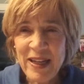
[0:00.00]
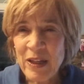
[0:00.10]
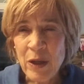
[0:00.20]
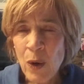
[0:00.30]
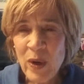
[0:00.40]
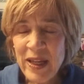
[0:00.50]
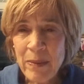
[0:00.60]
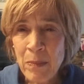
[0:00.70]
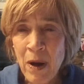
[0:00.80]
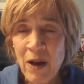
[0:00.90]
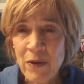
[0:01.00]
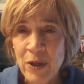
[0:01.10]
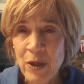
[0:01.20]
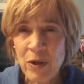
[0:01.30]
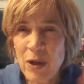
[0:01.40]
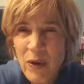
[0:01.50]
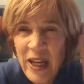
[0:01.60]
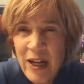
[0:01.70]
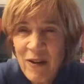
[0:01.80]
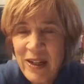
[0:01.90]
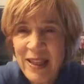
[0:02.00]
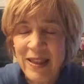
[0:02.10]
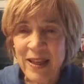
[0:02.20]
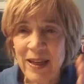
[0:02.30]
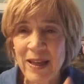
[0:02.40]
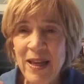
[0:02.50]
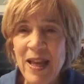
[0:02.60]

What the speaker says: No one can bother you. You don't hear anything.